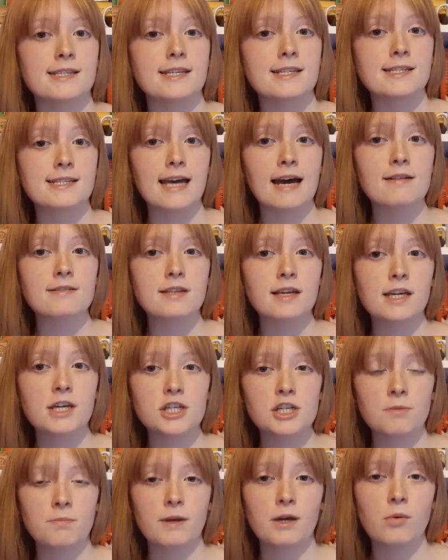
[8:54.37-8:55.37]
It sounds like it
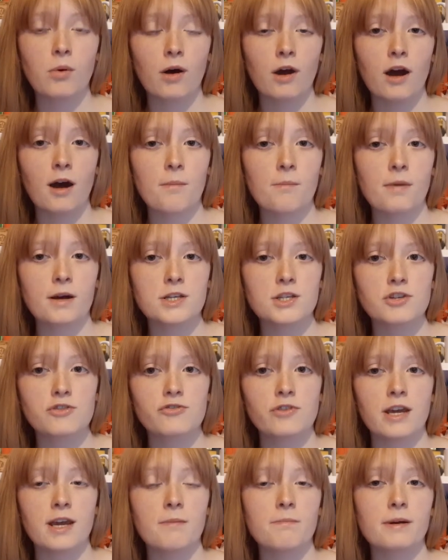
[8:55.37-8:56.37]
should be quite up my
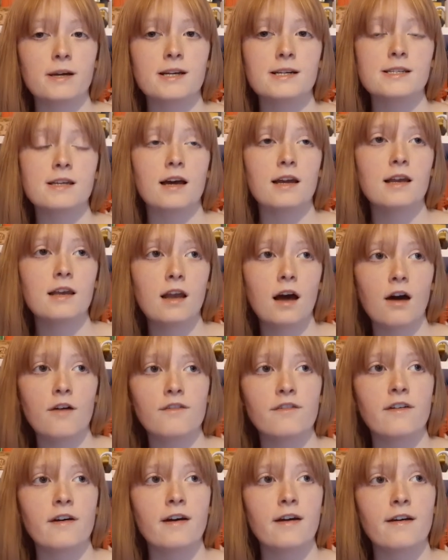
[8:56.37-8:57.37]
street because I
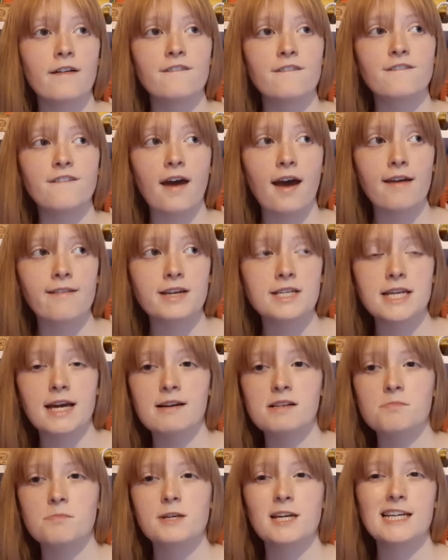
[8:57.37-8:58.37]
love fairy
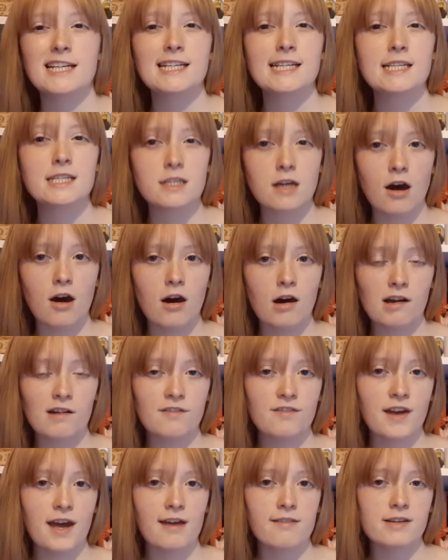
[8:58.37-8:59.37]
tales, particularly dark
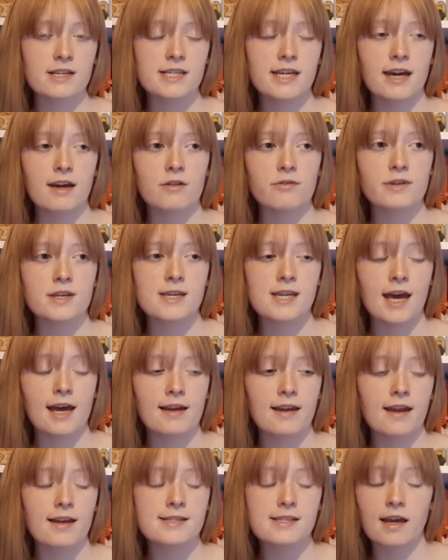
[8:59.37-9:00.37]
fairy tale
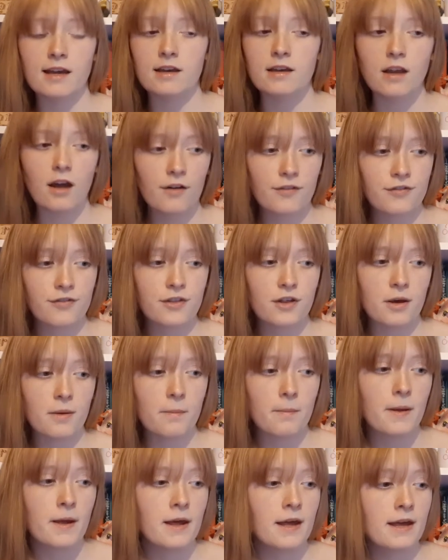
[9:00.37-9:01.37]
retellings. I love
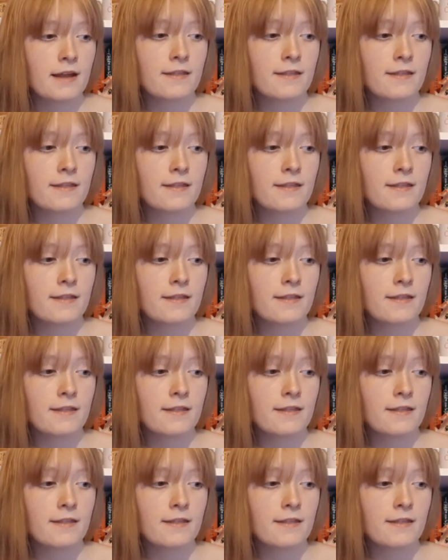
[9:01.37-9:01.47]
them.